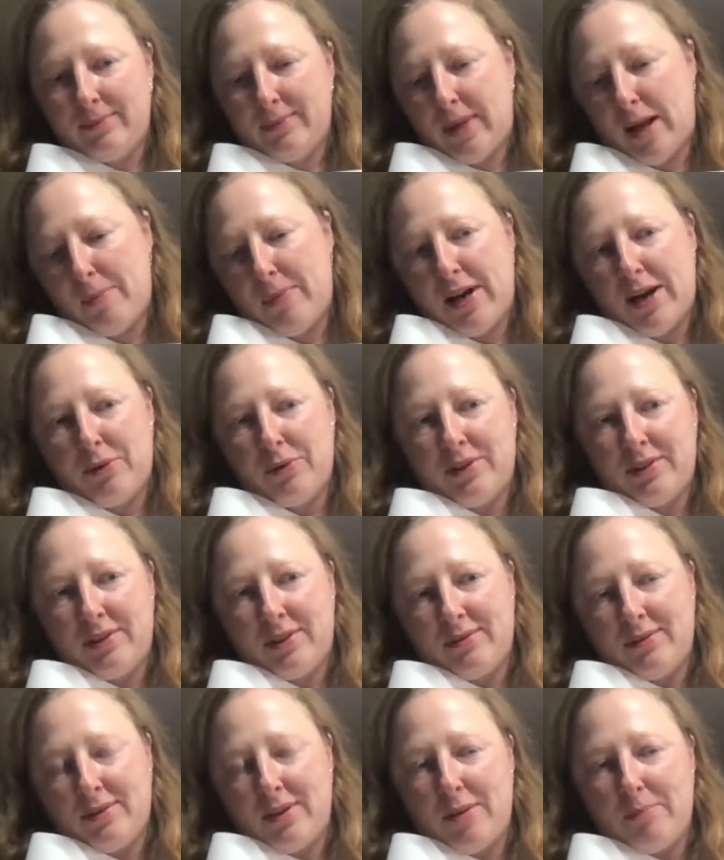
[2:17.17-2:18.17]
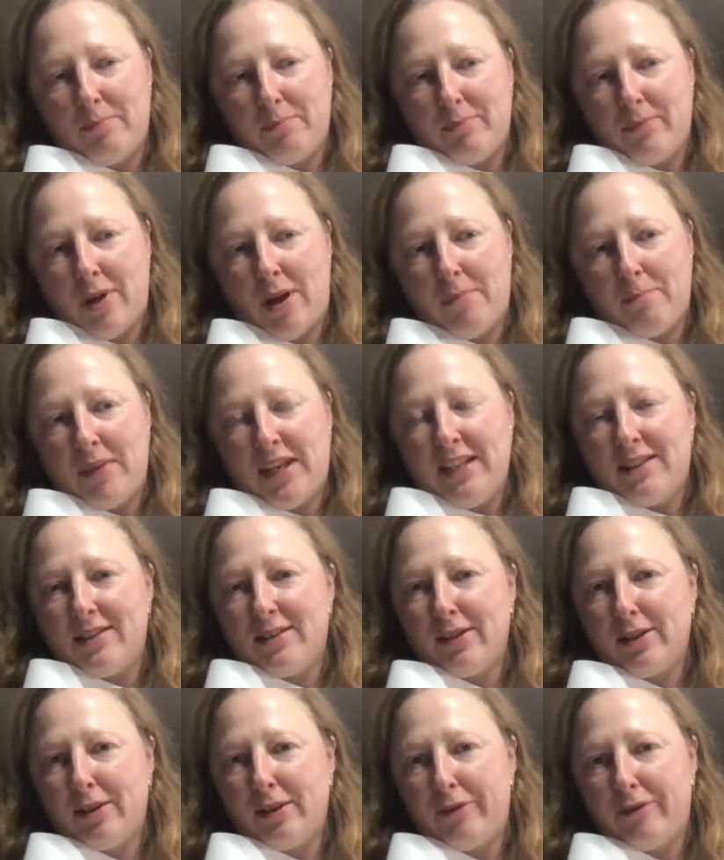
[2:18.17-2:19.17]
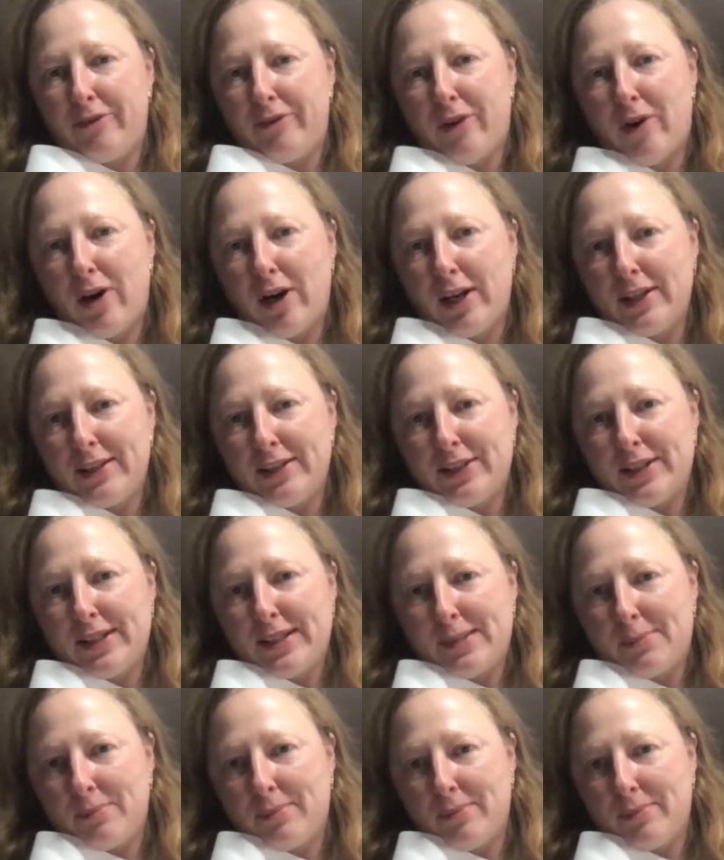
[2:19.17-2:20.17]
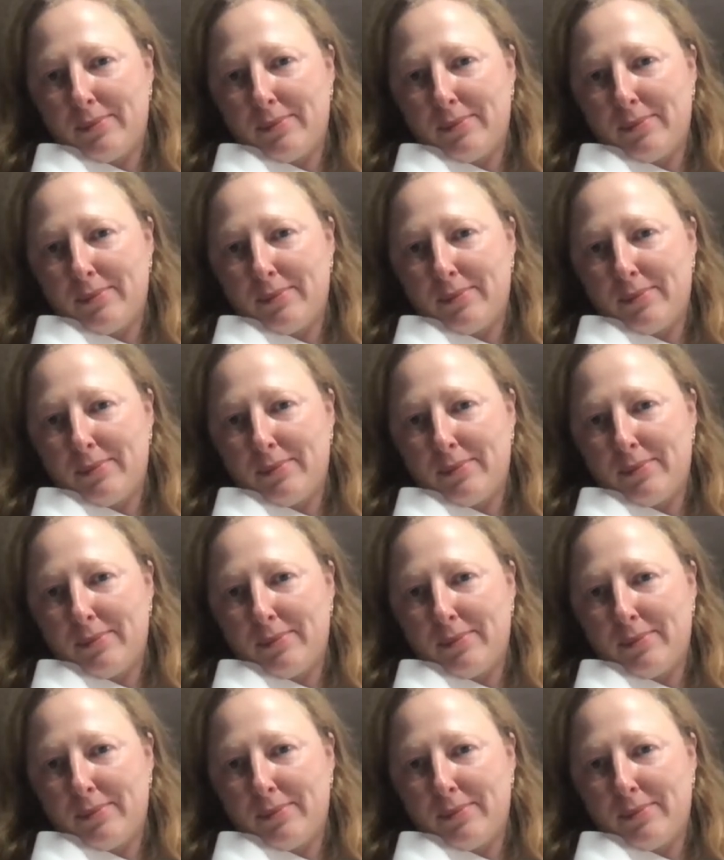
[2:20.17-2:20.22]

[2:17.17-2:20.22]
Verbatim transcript: about a, a meter afar there is